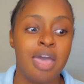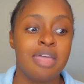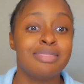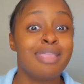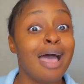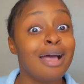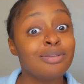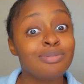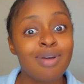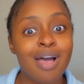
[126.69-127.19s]

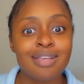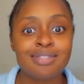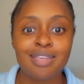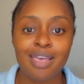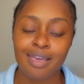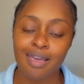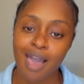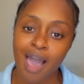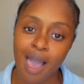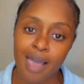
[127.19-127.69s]
That's what I
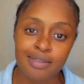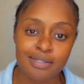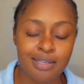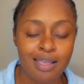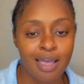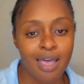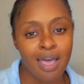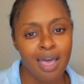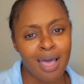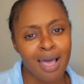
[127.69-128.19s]
say, guys.
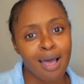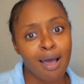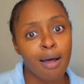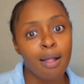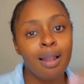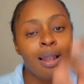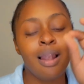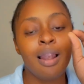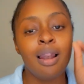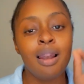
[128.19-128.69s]

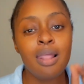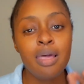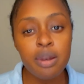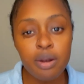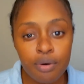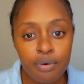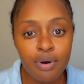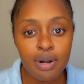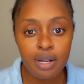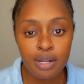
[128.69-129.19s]

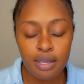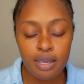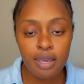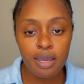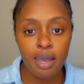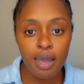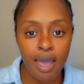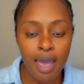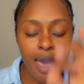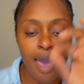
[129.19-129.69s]

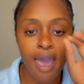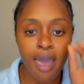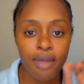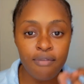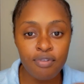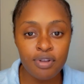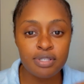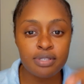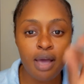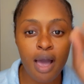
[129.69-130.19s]
Literally
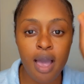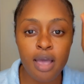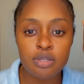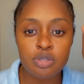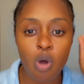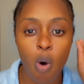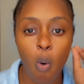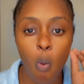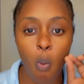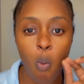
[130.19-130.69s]
advertise
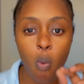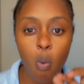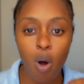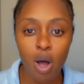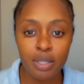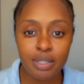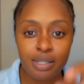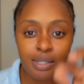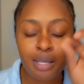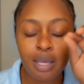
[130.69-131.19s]

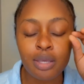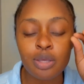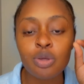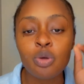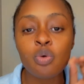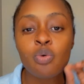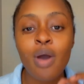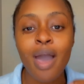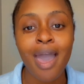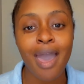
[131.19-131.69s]
what
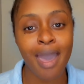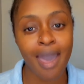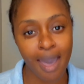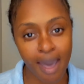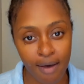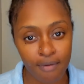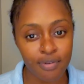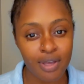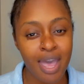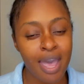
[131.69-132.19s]
you
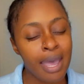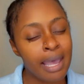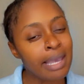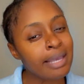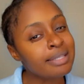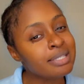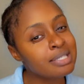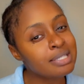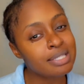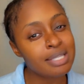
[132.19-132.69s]
have.
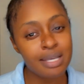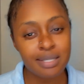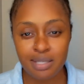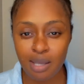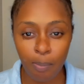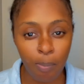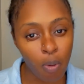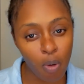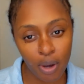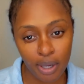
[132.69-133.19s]
It's
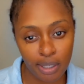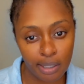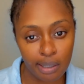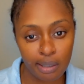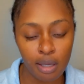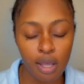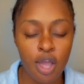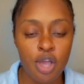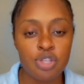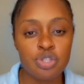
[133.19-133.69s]

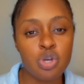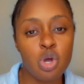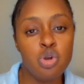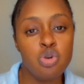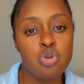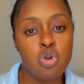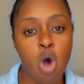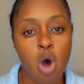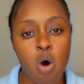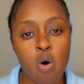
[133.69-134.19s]
disappointing to
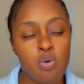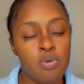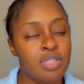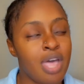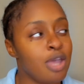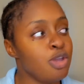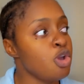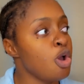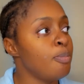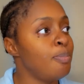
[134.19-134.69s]
know
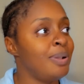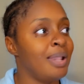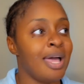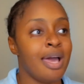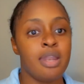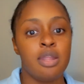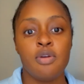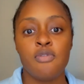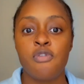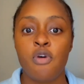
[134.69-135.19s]
that you're
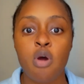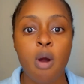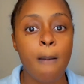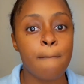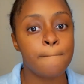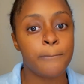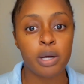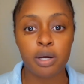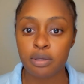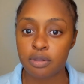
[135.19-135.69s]
planning for
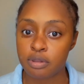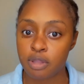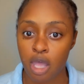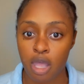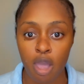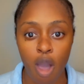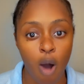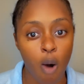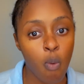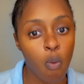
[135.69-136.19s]
a
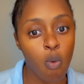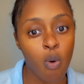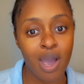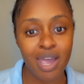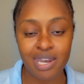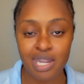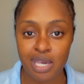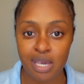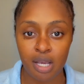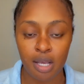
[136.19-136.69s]
birthday, a
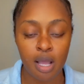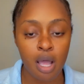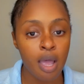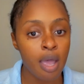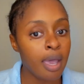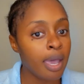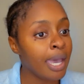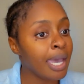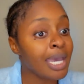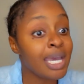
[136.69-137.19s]
wedding,
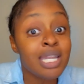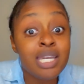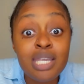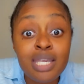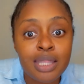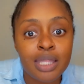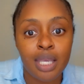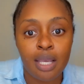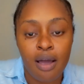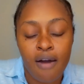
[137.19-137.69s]

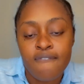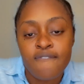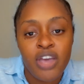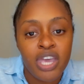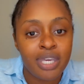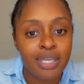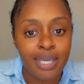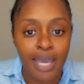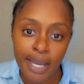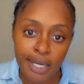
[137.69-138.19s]
anything, a
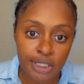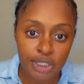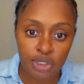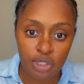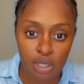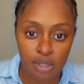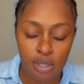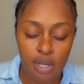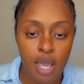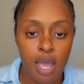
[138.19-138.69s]

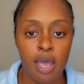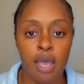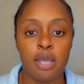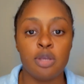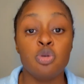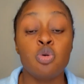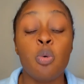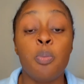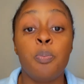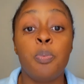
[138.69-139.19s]
vacation,
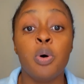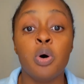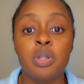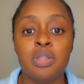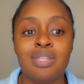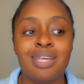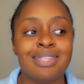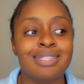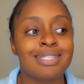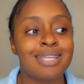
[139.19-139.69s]
and you put
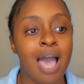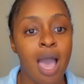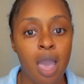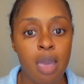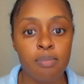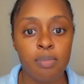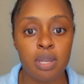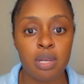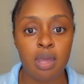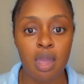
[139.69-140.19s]
the
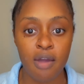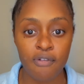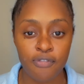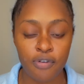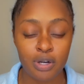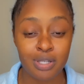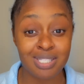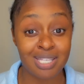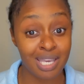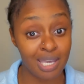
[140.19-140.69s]
time and
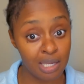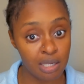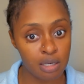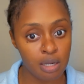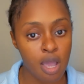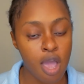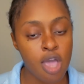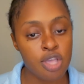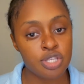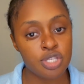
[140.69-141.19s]
effort in
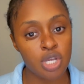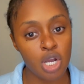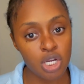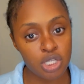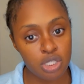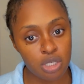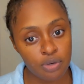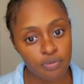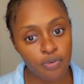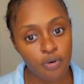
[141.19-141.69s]

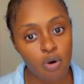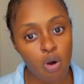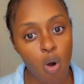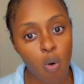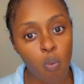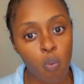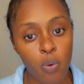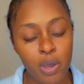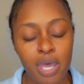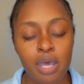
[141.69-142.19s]
searching for a
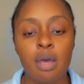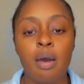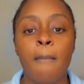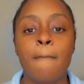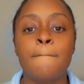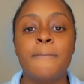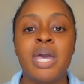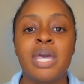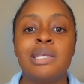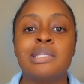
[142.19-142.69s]
wig
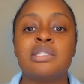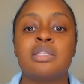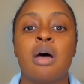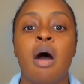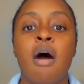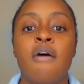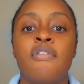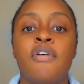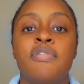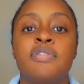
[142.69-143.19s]
based
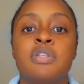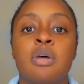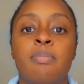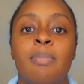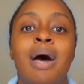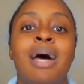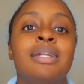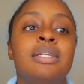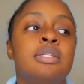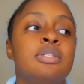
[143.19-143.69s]
off of
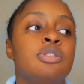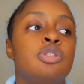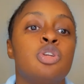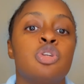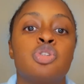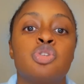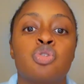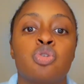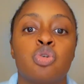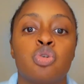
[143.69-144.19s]
somebody's
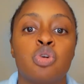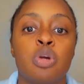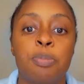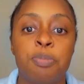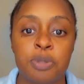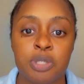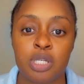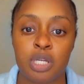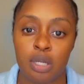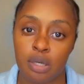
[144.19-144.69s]

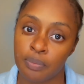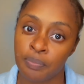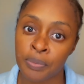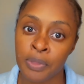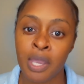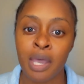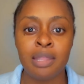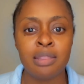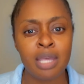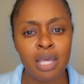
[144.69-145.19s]
description.
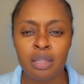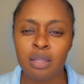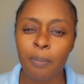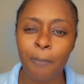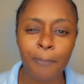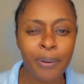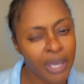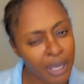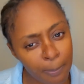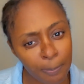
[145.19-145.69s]
And then the
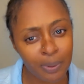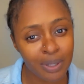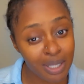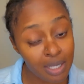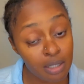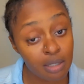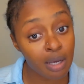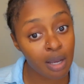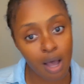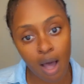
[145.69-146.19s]
people
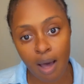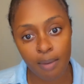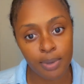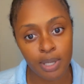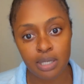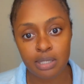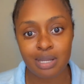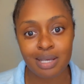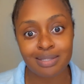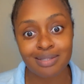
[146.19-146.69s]
in the
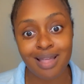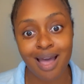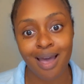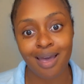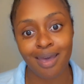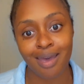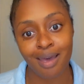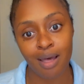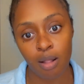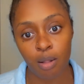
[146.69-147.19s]
comment does not
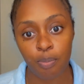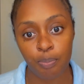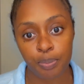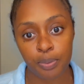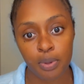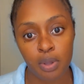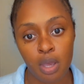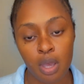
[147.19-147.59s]
help.